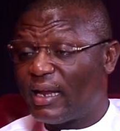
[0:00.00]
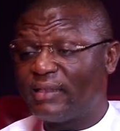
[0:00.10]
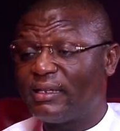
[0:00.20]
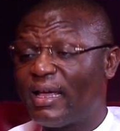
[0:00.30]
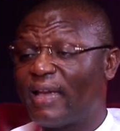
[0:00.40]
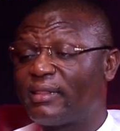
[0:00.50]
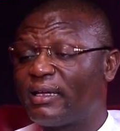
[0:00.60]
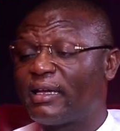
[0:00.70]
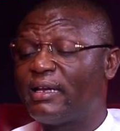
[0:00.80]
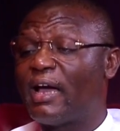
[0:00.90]
That they are
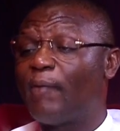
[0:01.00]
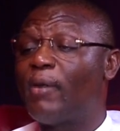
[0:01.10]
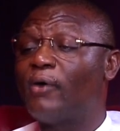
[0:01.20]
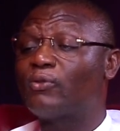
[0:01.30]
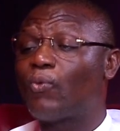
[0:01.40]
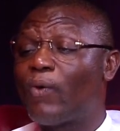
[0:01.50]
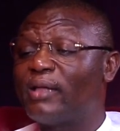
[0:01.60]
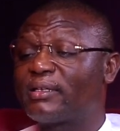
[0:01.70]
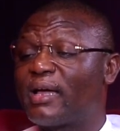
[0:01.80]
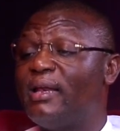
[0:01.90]
thinking about
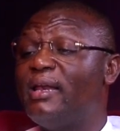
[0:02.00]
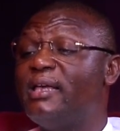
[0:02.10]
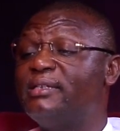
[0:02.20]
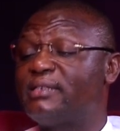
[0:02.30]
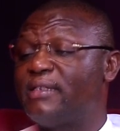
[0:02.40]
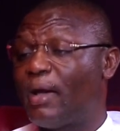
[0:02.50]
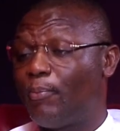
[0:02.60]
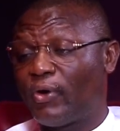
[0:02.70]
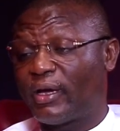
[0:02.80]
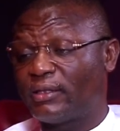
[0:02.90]
what can lace their
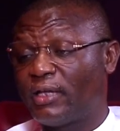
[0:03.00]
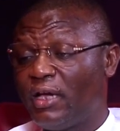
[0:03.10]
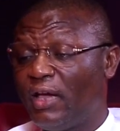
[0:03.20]
pocket.